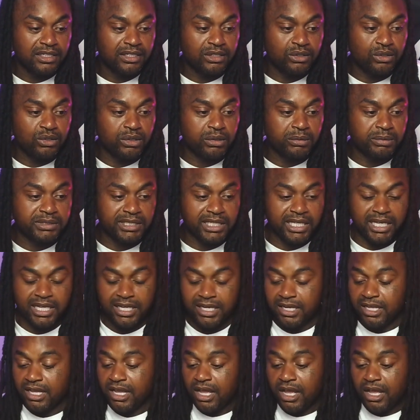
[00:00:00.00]
You know what I'm
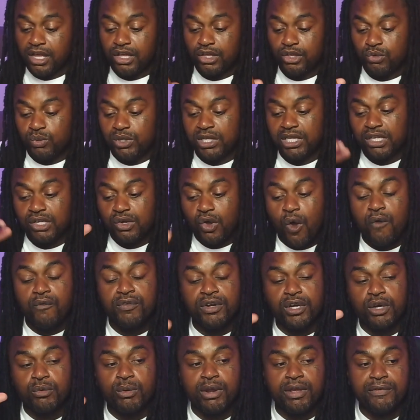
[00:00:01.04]
saying? We look over
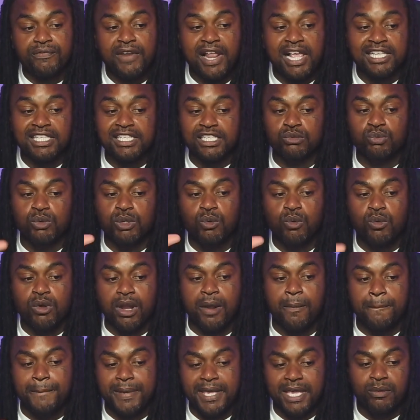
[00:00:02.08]
the red flags because we
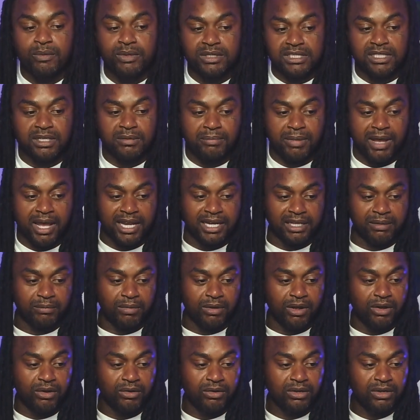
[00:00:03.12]
want to be with somebody,
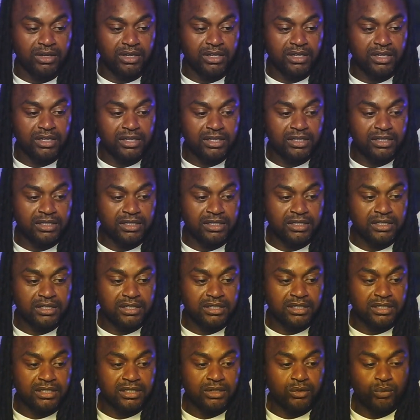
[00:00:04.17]
bro.
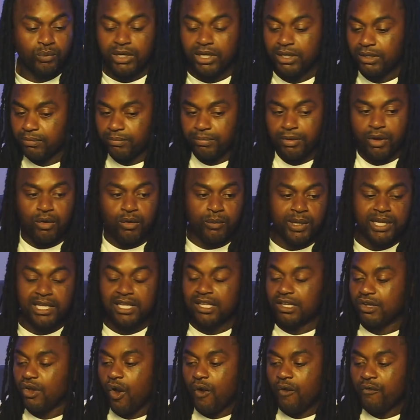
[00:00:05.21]
We
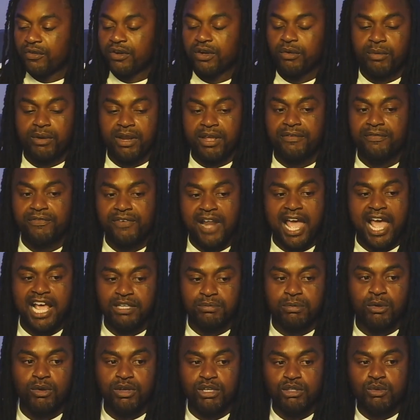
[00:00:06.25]
look over the red
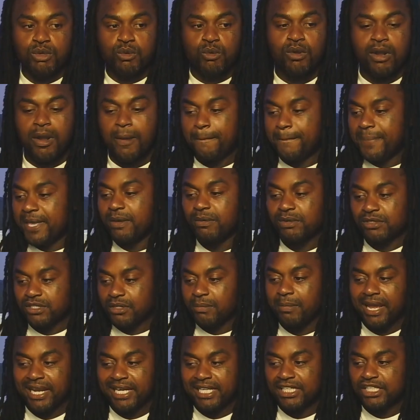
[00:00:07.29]
flags, bro, because we want to be with
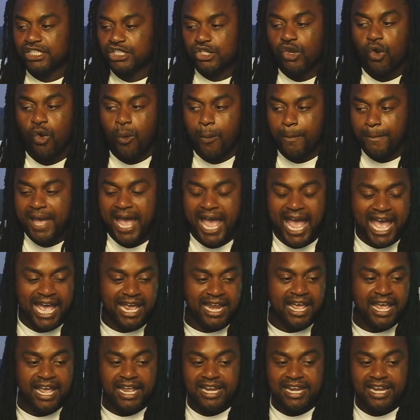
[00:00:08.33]
somebody so bad.